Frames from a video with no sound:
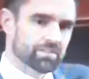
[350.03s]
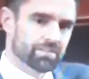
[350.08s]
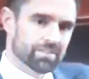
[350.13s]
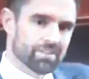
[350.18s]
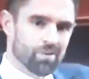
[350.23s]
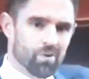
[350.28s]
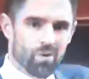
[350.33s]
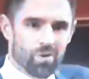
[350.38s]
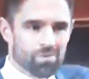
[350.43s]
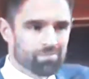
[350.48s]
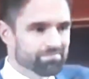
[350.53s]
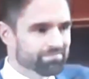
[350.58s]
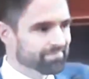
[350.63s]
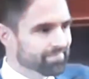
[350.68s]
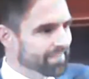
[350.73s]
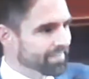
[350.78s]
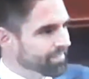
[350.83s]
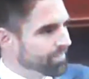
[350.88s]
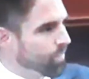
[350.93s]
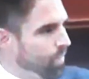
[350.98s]
or
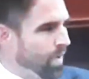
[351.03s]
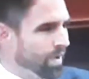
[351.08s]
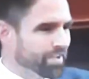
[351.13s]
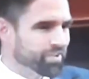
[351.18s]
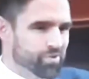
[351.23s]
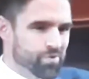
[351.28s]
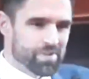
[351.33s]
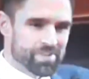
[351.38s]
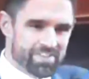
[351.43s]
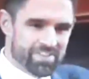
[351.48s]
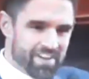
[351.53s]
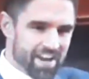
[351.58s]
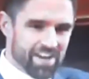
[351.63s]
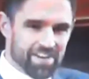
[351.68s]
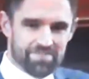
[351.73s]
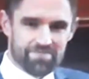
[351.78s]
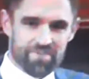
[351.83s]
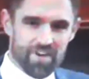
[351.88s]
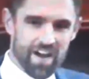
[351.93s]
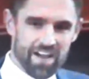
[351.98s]
wanting to incite
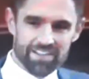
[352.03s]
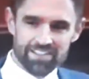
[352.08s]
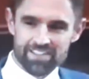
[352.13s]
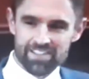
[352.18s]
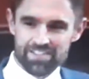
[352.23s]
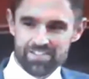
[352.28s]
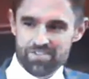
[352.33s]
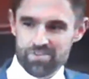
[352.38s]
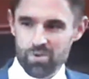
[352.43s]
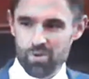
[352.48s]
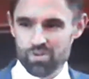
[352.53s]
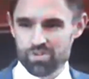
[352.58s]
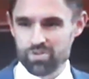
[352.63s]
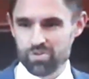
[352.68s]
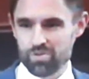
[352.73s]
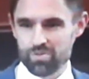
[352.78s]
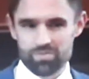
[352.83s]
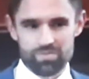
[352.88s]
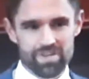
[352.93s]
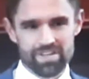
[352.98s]
violence or to